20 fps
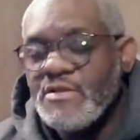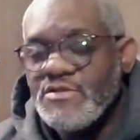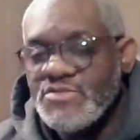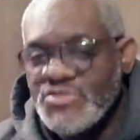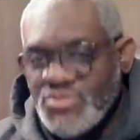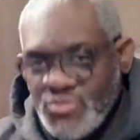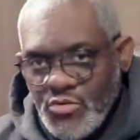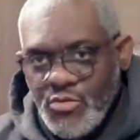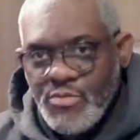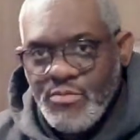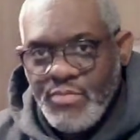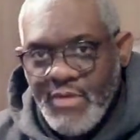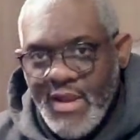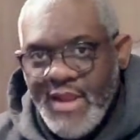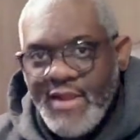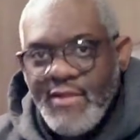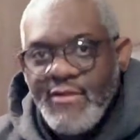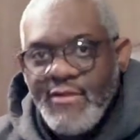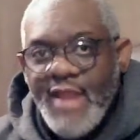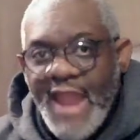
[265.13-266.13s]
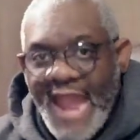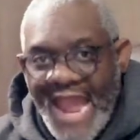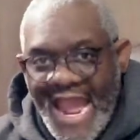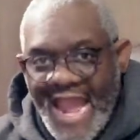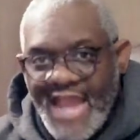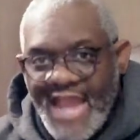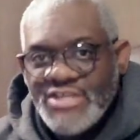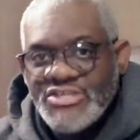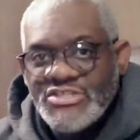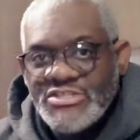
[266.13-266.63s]
Stormbreaker
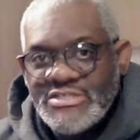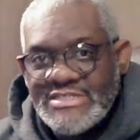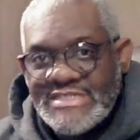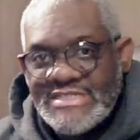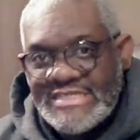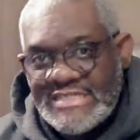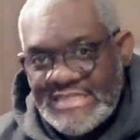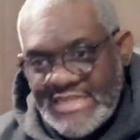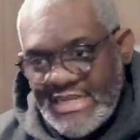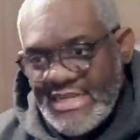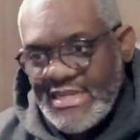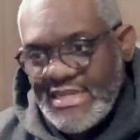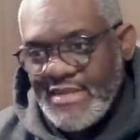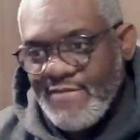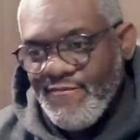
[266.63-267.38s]
actually did